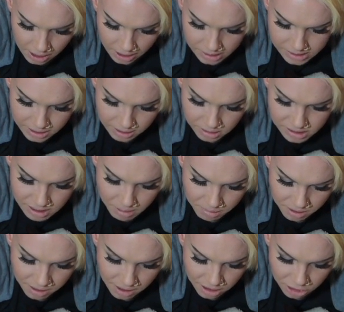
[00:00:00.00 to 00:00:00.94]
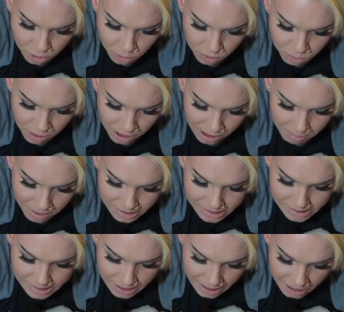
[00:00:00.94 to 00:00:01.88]
Is gear something that you would recommend
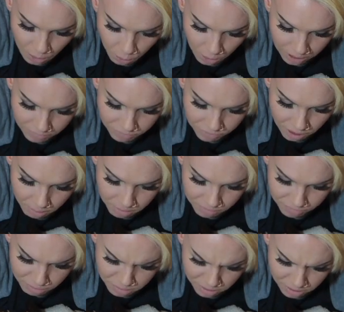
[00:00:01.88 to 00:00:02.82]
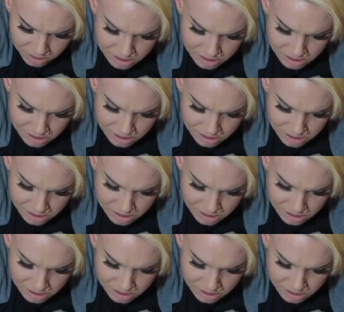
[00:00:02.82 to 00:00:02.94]
staying away from your